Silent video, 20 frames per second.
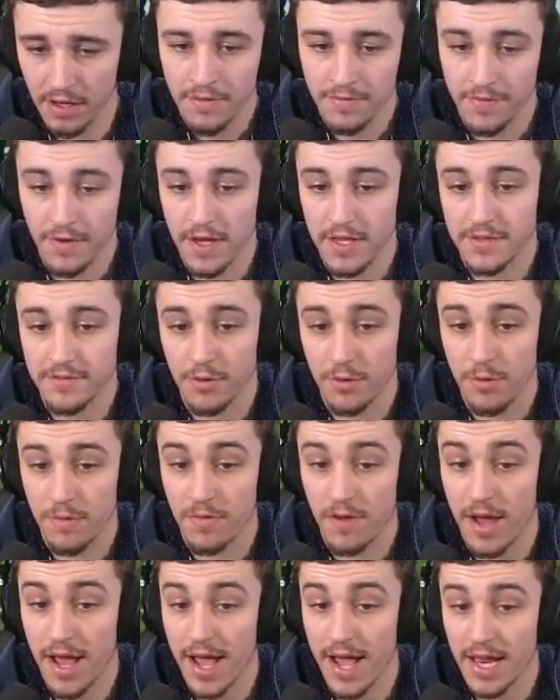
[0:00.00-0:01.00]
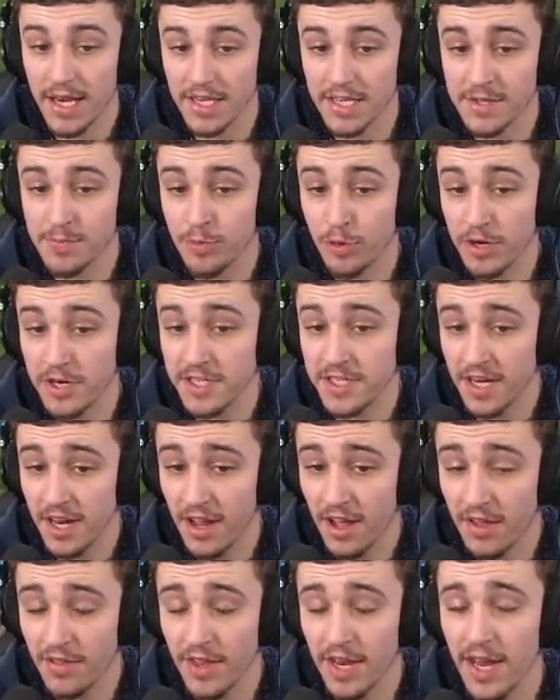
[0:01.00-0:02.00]
First of all, we've got Alice Bridge
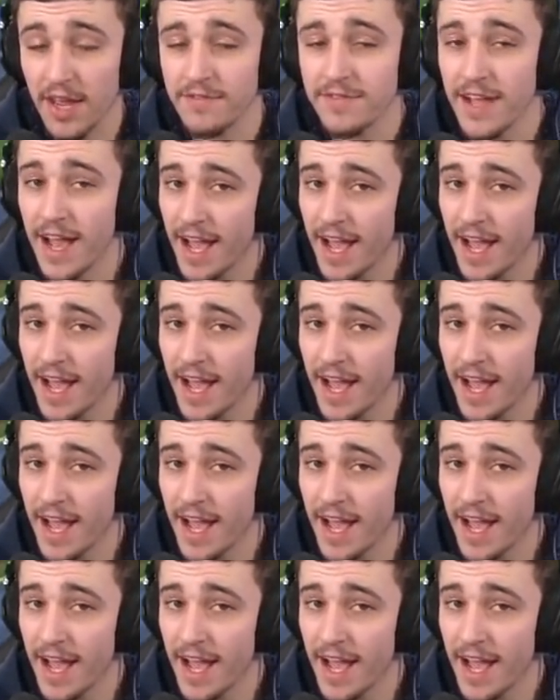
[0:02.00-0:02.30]
here on the left.